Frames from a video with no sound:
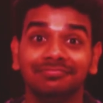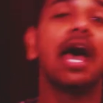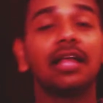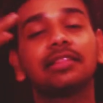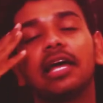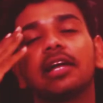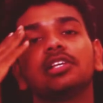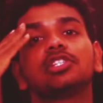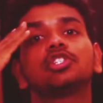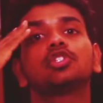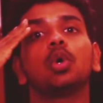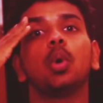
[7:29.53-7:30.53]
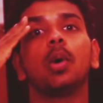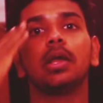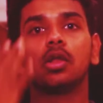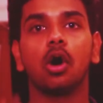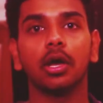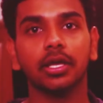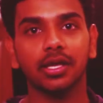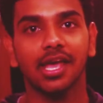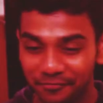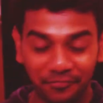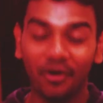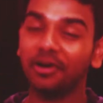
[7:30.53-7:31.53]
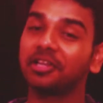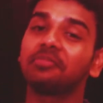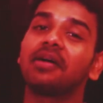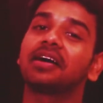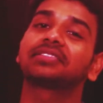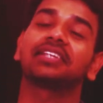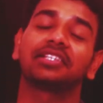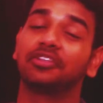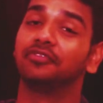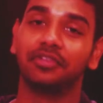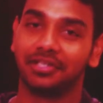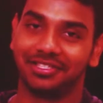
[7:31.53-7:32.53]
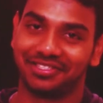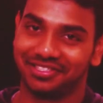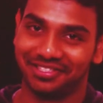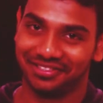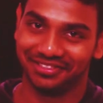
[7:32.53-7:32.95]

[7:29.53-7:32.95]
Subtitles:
and that is so annoying. Watermarks are the worst.